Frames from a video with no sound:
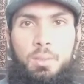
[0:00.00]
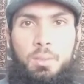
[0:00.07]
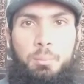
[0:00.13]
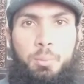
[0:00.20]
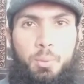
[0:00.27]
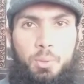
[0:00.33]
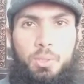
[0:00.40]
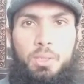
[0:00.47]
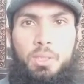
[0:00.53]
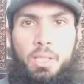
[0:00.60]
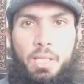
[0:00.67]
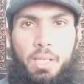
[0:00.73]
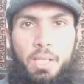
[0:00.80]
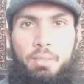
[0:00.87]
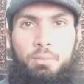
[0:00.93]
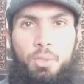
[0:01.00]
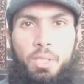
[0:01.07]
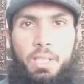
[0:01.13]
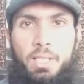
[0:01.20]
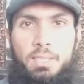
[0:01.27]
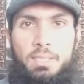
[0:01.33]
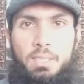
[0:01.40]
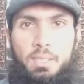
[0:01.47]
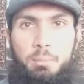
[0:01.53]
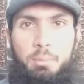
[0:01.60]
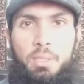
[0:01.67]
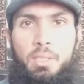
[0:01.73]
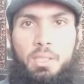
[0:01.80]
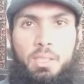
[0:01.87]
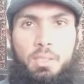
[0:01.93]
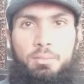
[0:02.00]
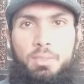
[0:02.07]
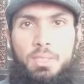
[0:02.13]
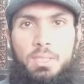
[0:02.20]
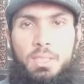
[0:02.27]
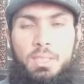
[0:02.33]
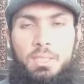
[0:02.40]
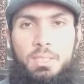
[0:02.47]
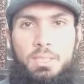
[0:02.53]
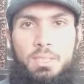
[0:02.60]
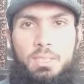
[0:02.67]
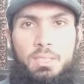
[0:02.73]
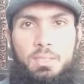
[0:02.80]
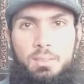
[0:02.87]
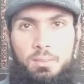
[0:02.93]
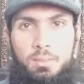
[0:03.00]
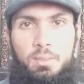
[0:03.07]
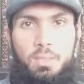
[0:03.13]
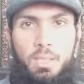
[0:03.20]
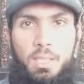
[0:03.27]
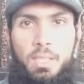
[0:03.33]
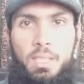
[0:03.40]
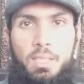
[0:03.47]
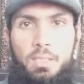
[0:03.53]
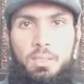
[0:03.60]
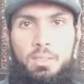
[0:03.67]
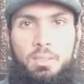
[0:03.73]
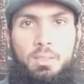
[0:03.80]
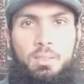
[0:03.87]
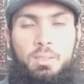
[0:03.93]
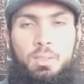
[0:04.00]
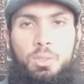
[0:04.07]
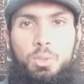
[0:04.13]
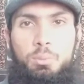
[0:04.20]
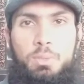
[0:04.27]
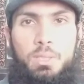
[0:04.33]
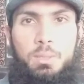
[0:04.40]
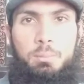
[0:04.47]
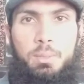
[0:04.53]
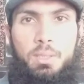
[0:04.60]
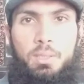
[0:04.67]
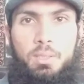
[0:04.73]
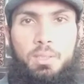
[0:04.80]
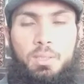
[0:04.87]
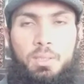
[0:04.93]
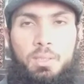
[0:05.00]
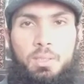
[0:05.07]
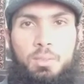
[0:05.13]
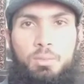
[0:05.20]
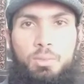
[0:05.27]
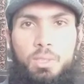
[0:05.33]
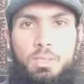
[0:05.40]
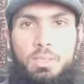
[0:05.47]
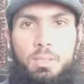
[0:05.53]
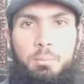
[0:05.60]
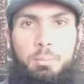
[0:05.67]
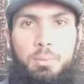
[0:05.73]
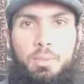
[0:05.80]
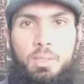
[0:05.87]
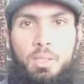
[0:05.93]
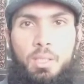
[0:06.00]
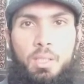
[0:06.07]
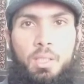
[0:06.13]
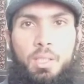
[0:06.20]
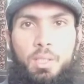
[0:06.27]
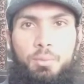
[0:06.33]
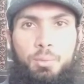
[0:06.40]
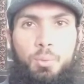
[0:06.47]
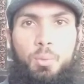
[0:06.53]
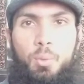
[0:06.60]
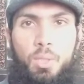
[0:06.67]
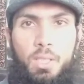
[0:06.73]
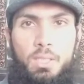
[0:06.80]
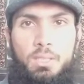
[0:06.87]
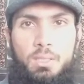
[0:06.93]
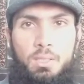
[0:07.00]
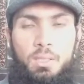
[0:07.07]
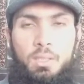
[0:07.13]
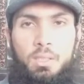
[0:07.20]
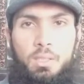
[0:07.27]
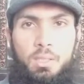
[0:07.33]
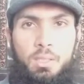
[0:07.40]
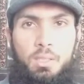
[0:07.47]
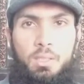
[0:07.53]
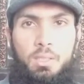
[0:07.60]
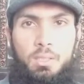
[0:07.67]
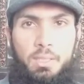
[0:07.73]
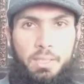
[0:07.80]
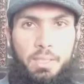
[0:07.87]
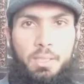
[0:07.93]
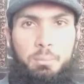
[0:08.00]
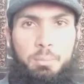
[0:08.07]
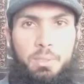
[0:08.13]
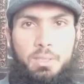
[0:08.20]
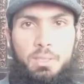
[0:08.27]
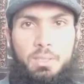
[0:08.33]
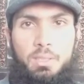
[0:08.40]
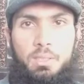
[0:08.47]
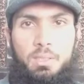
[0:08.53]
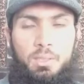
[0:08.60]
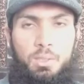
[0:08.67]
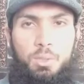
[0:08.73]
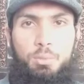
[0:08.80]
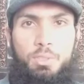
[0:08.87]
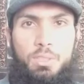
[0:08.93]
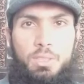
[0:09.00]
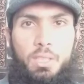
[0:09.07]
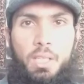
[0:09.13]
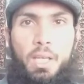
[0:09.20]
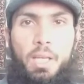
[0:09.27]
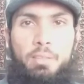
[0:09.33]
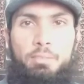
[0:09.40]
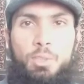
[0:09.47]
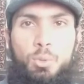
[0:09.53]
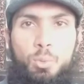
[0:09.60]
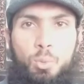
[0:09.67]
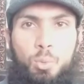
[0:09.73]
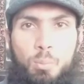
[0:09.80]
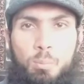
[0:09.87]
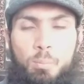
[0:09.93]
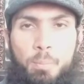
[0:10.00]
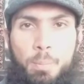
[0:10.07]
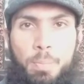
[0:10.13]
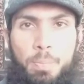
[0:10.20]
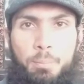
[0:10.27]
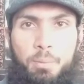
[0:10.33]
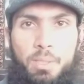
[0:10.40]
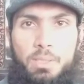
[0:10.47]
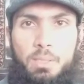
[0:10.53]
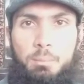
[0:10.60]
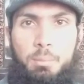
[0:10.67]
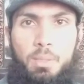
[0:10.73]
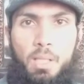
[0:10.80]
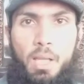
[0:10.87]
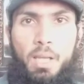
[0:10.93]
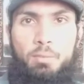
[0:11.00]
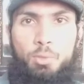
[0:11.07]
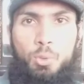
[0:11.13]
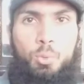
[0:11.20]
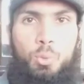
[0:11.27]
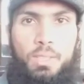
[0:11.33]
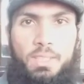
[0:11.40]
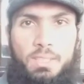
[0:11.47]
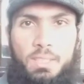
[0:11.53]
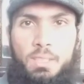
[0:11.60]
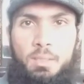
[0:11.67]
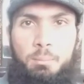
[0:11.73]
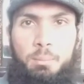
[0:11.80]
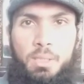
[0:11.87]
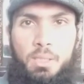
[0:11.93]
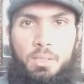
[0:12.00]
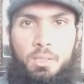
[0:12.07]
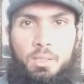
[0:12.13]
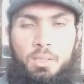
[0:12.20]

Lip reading: put have or has in the beginning of the sentence, and then you will speak. For example, if you ask the second person, you will say, have you? For example, have you eaten the meal?